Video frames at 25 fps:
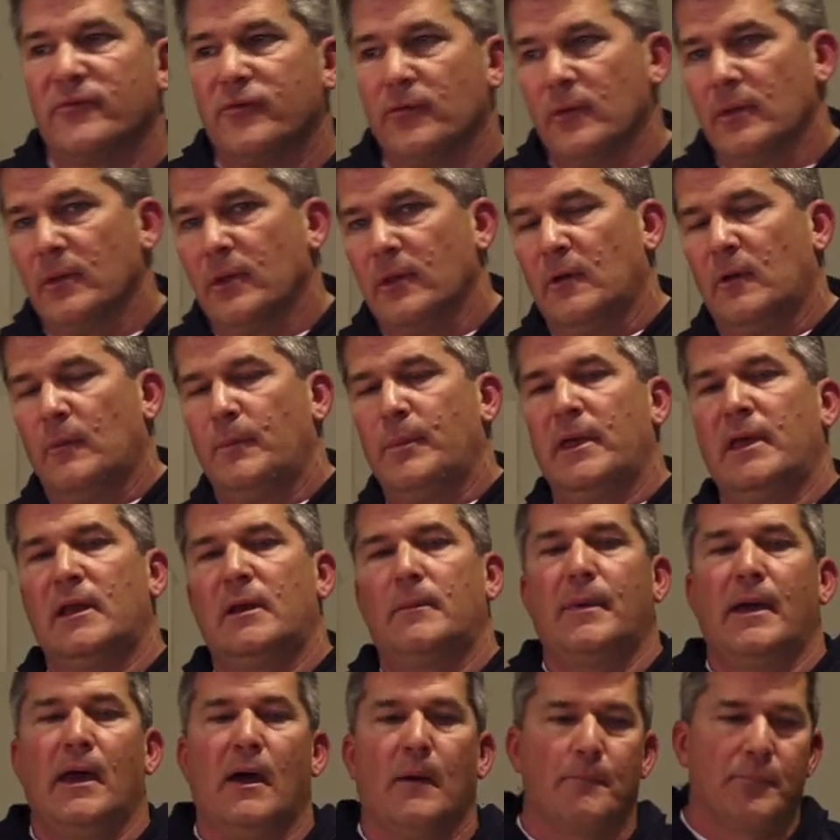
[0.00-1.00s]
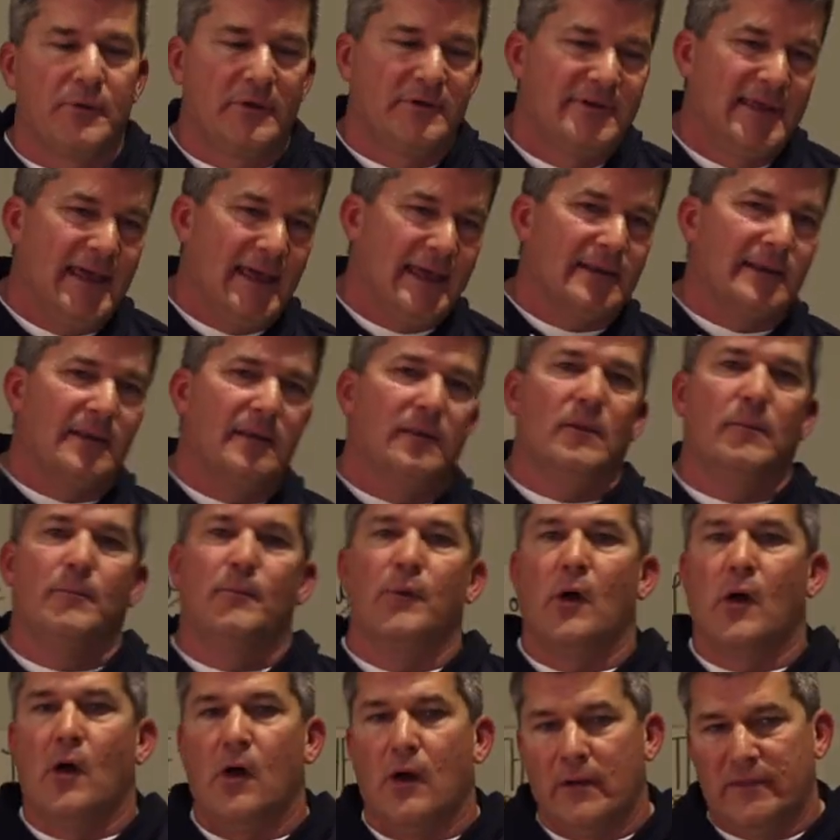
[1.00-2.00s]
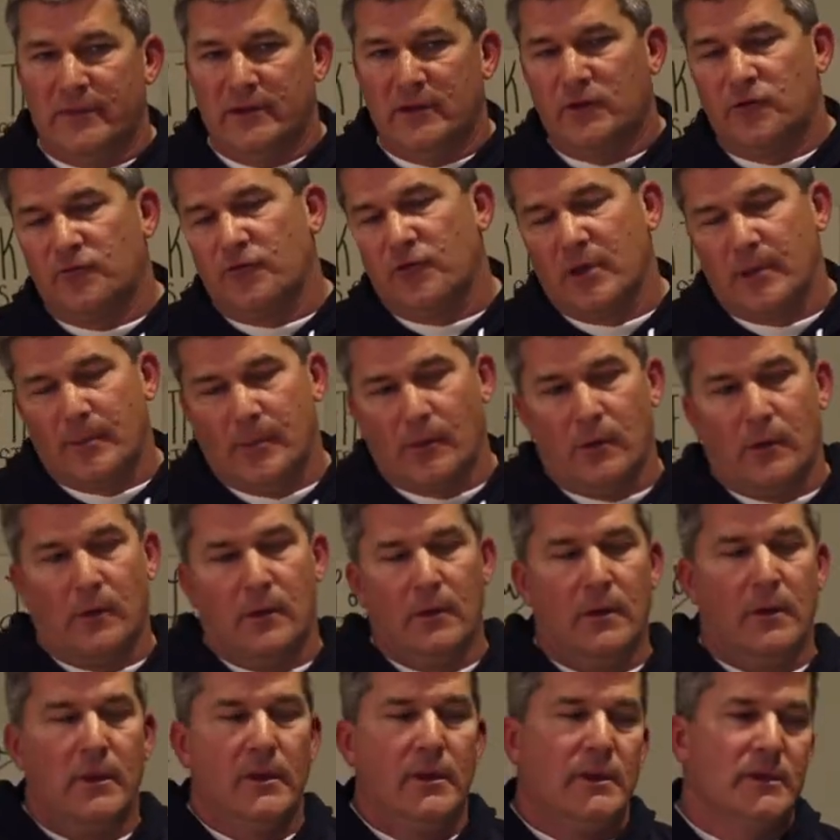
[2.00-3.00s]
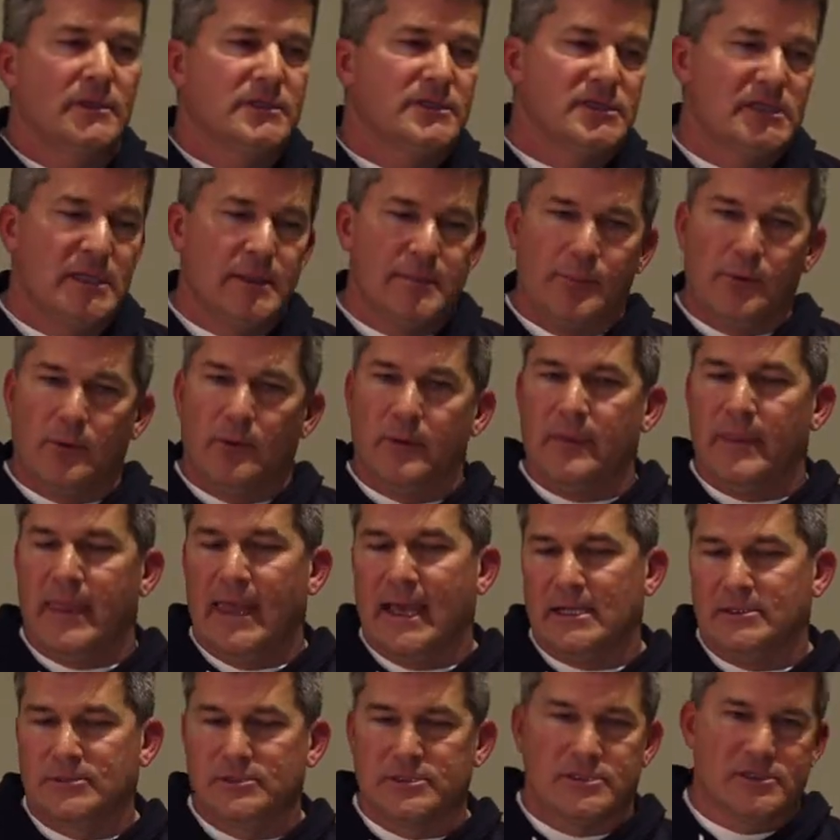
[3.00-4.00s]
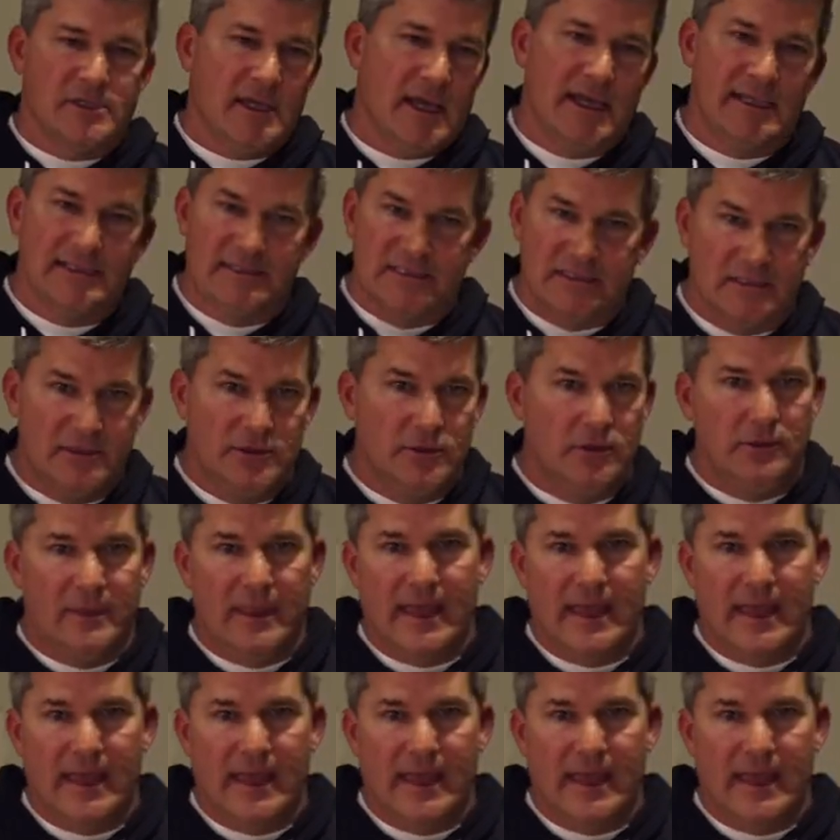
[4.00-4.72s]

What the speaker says: to a little bit about protecting the ball and the dribble. Simple exercise to do